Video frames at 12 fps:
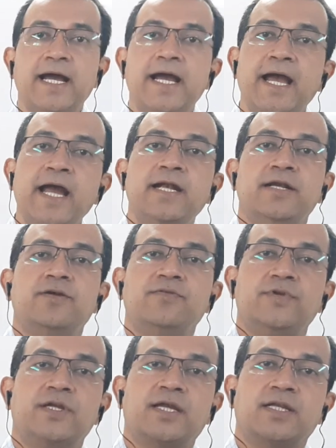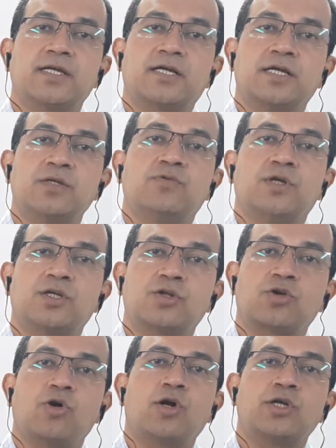and we can
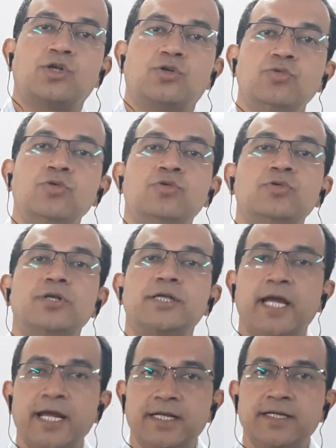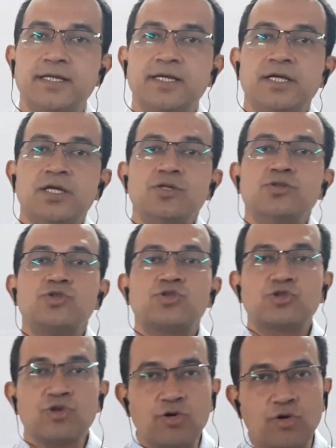convert cot to tan.
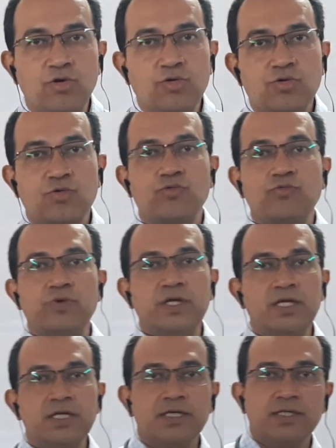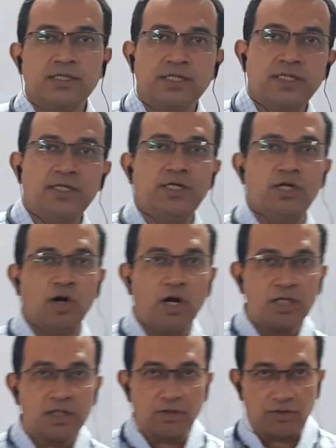So we need
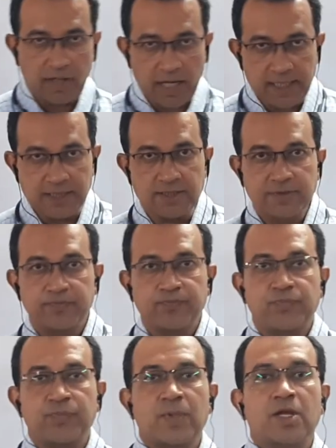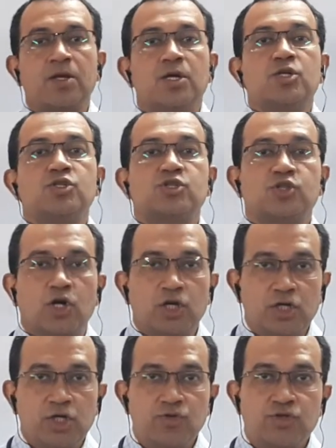not write
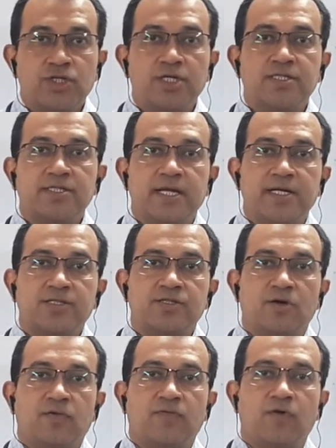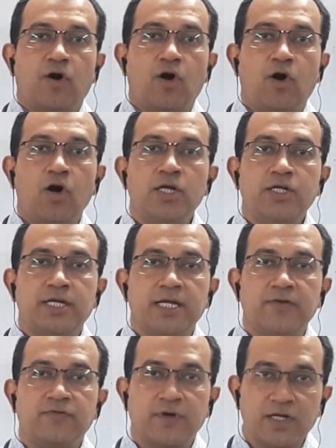solution sets of all
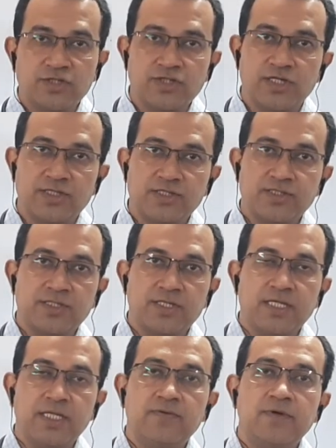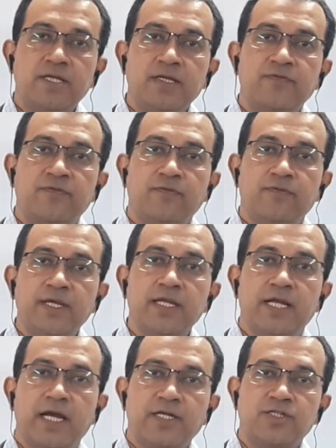t functions, even if
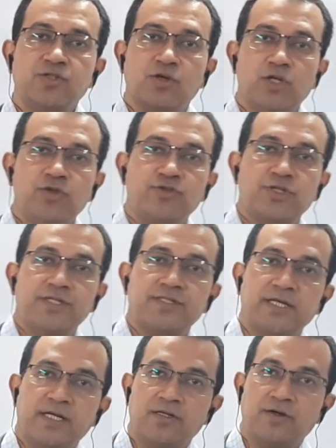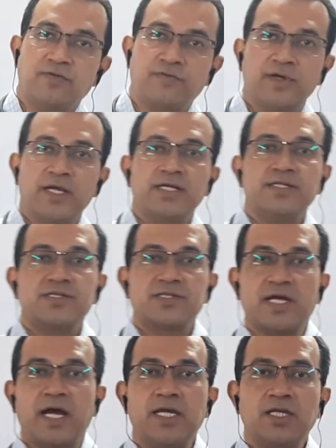we write solution set of
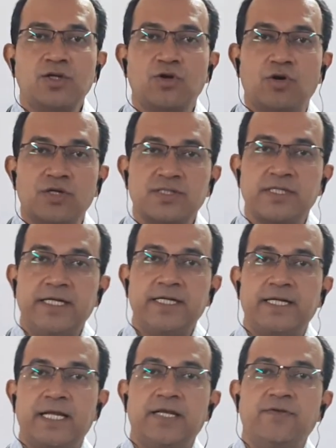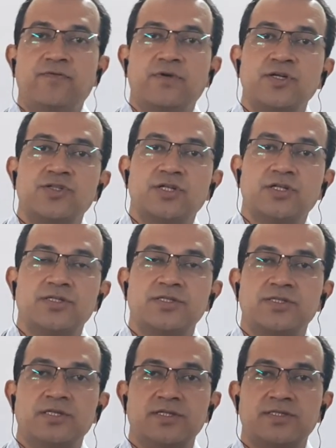sine, cos and tan
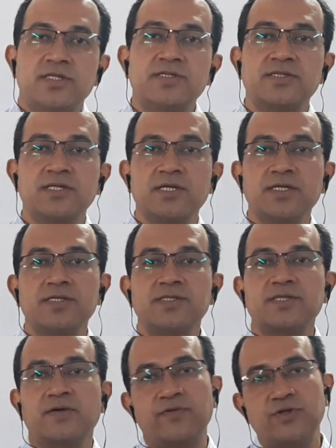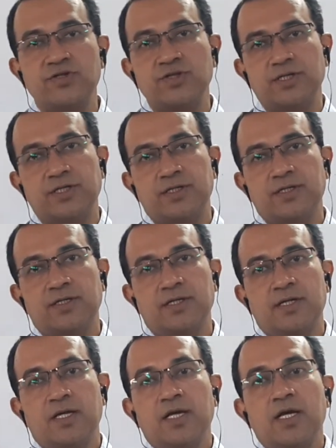functions. This is sufficient.
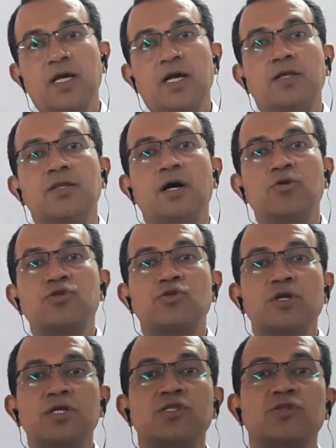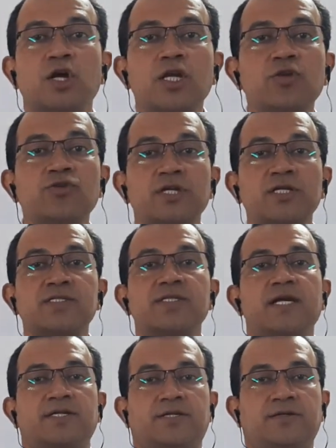Now, students, solution
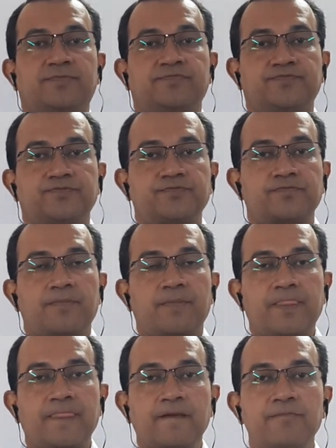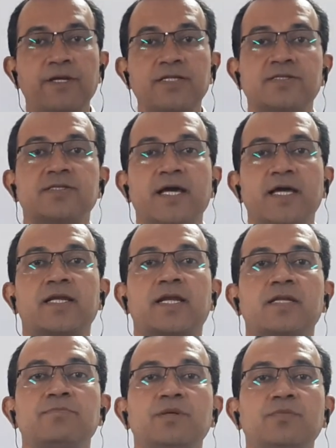set means there
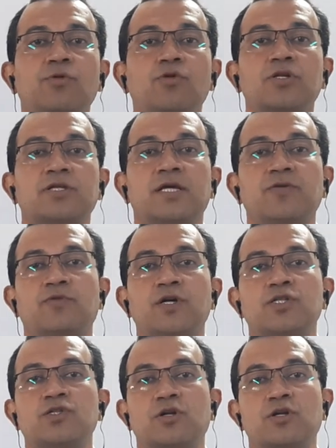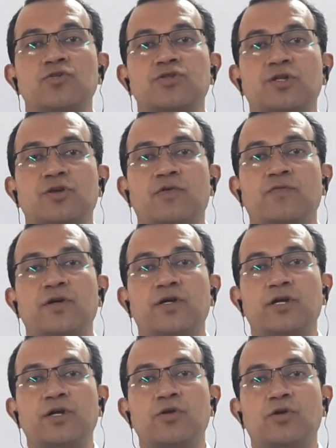can be more than one solution of a
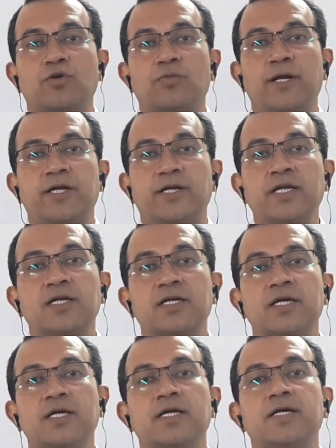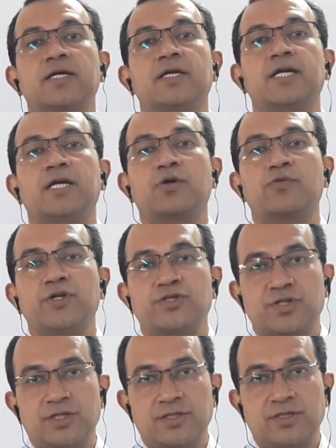trigonometric
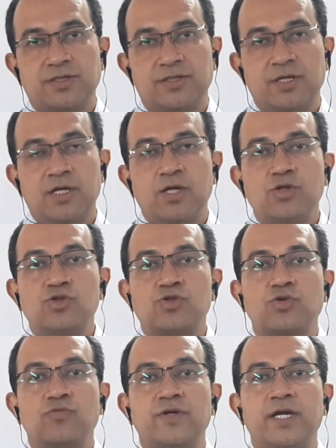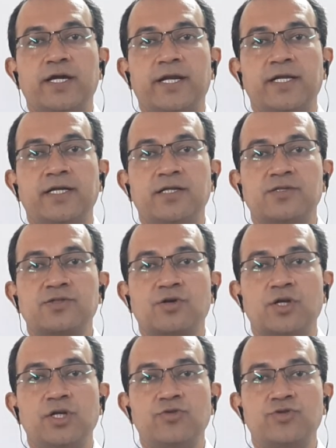equation. So we are writing
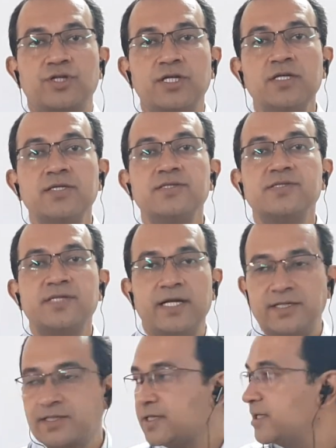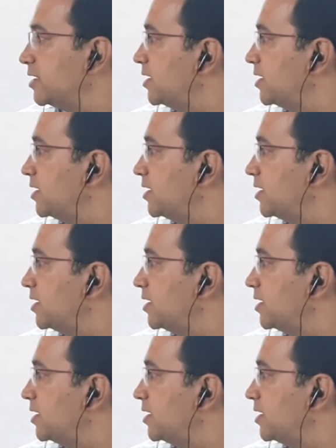solution set,